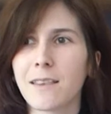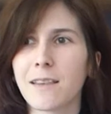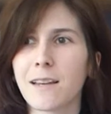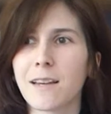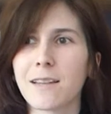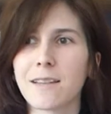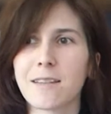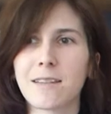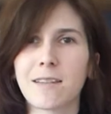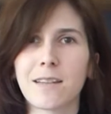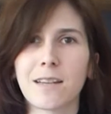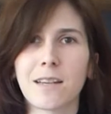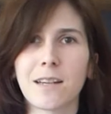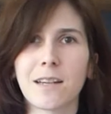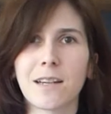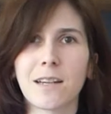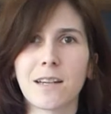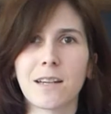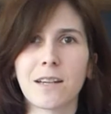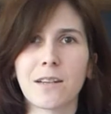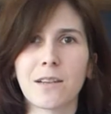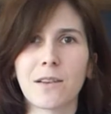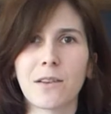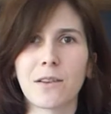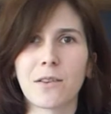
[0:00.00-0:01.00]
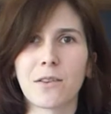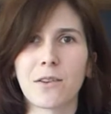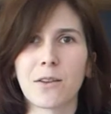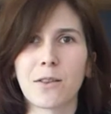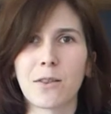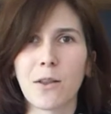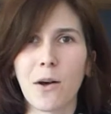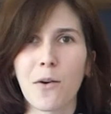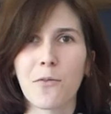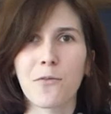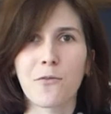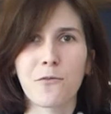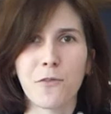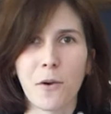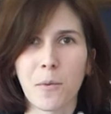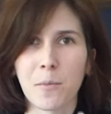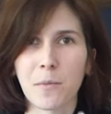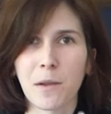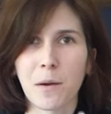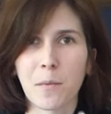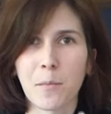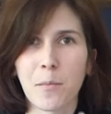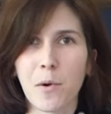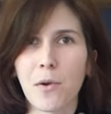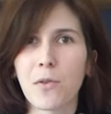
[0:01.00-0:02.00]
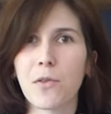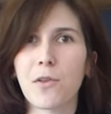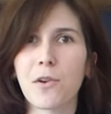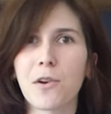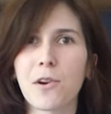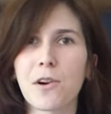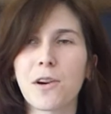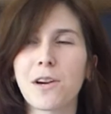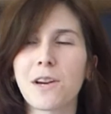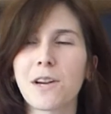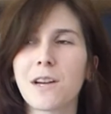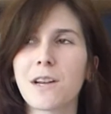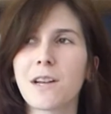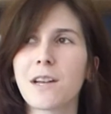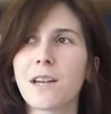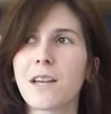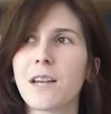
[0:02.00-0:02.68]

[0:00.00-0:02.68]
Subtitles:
They seek the love from their mother.